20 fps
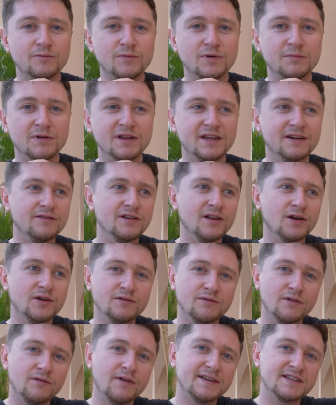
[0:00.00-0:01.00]
we believe a load
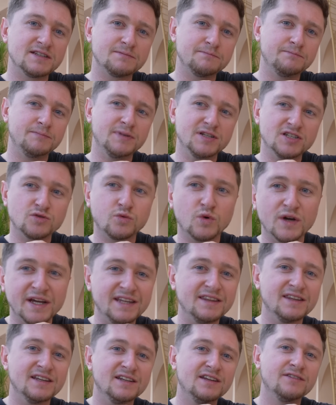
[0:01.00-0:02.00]
of events
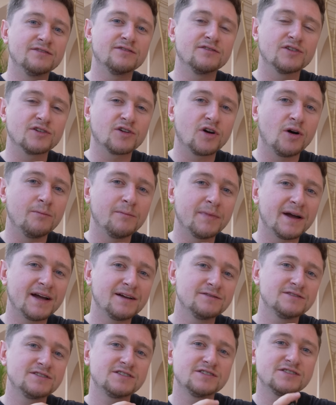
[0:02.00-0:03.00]
between the different
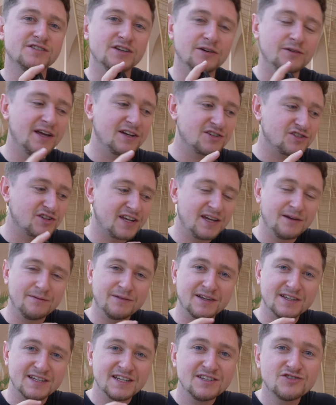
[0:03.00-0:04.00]
compounds, so that should keep
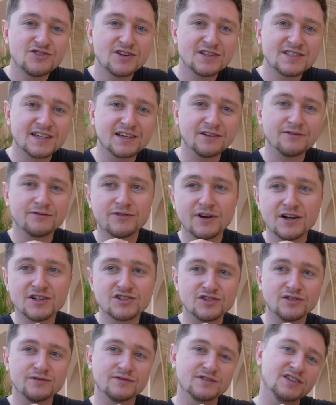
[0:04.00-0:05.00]
things interesting and
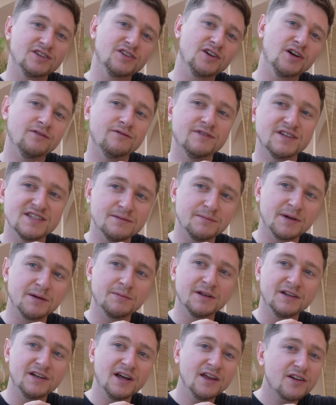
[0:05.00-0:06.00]
fresh. And obviously you can go and visit
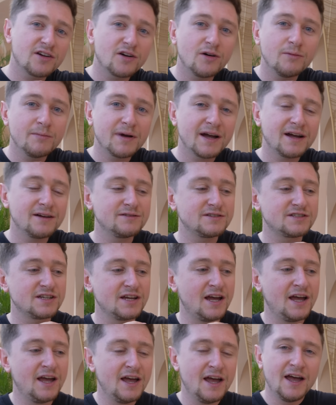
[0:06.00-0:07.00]
people in other compounds,
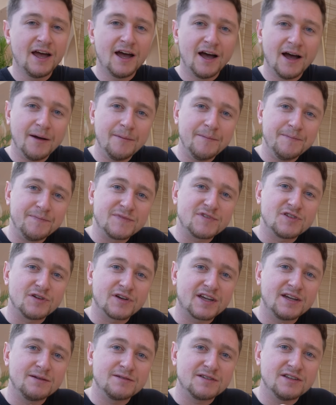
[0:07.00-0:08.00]
so
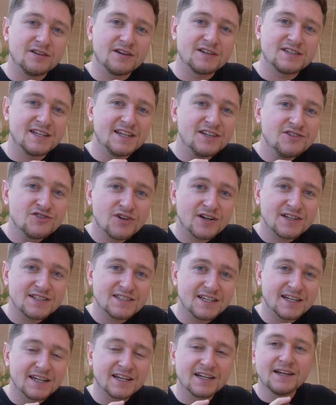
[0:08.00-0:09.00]
it keeps it nice and
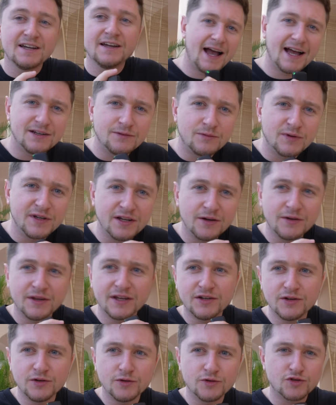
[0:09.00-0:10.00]
interesting. And we know
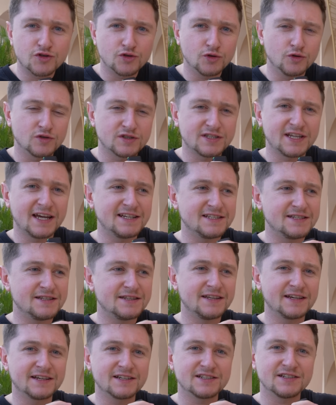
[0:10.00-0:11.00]
they do short stays
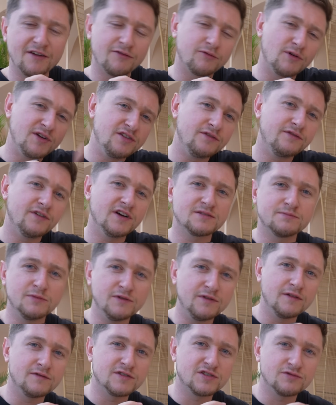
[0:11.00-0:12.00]
and things. If when you first
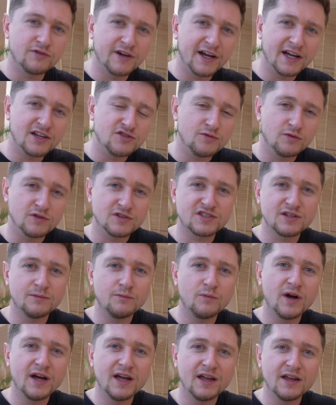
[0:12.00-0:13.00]
move over to Riyadh you want
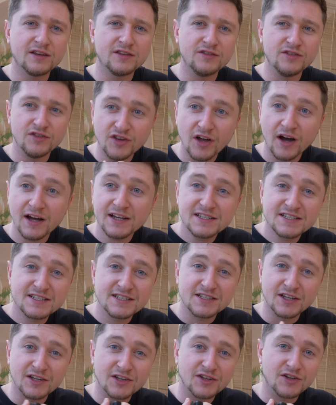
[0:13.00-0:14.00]
somewhere
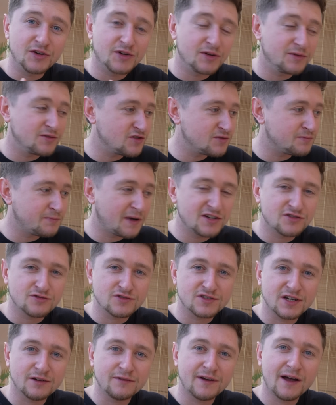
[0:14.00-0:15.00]
nice that you can just base
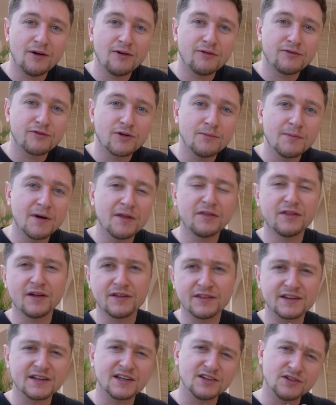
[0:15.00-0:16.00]
yourself out of for a month, I
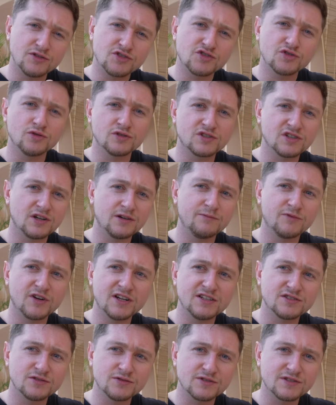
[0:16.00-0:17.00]
think they do short-time
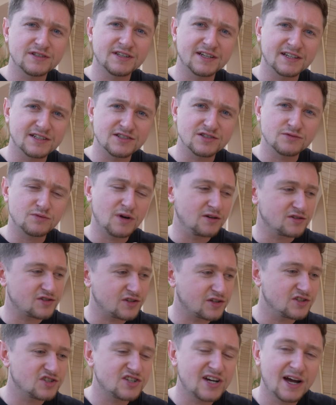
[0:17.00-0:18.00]
rentals and things as well, so
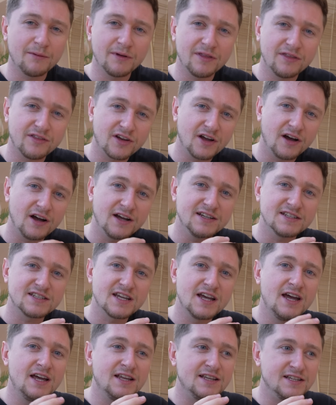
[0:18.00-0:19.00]
you can chat with the guys.
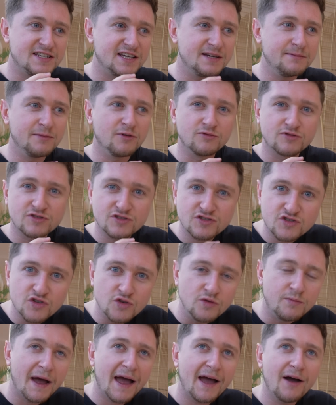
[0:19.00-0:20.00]
The team are
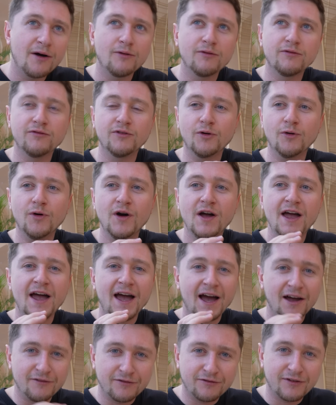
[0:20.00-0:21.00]
super helpful
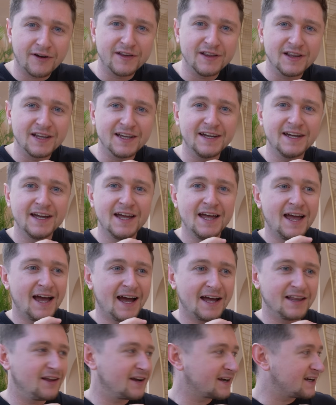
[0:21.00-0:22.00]
and friendly,
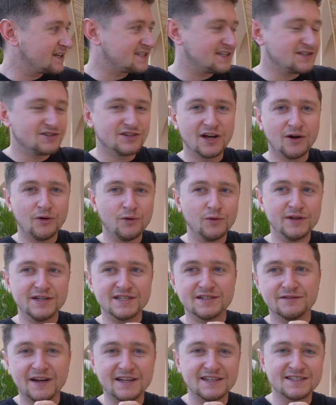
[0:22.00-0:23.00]
and like I said, you get all
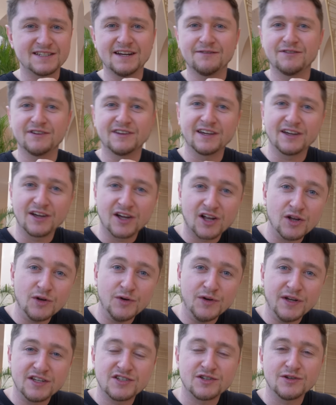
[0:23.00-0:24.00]
these events and everything
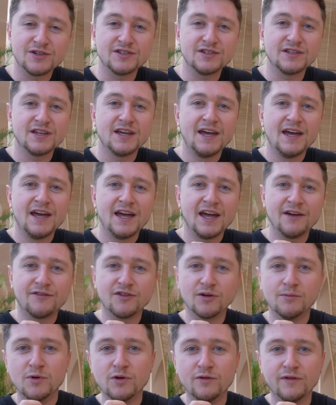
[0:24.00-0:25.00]
included. So if
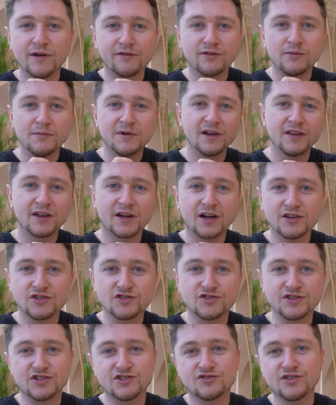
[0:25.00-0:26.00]
you're moving from another
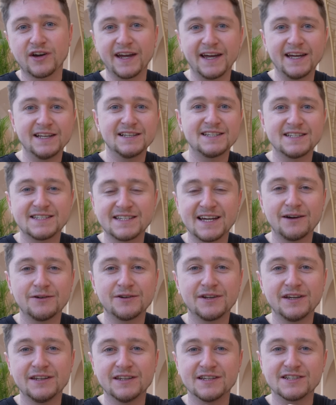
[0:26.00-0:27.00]
country straight into
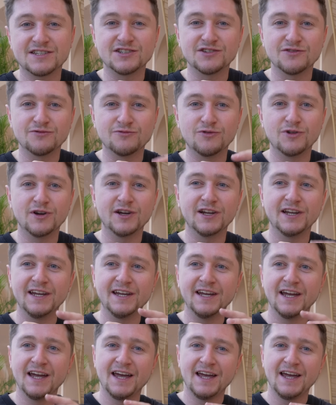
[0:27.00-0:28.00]
Saudi, this is a
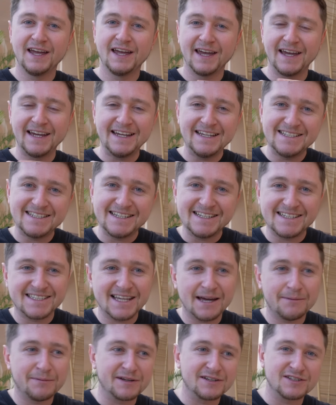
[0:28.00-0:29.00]
really easy
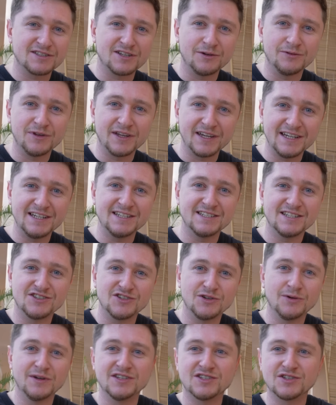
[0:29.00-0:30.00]
stepping stone that eases
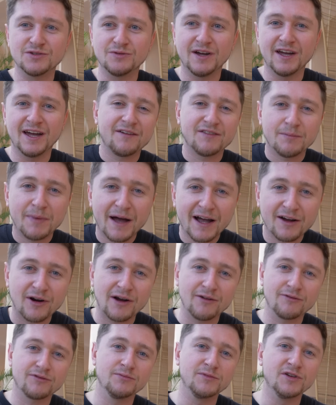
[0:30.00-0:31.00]
you into it. Have the
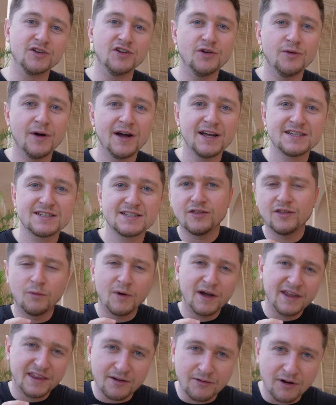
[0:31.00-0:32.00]
background from the US. The
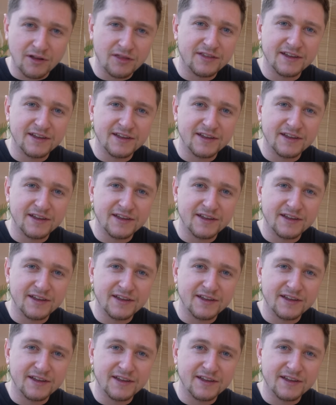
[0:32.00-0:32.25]
way they run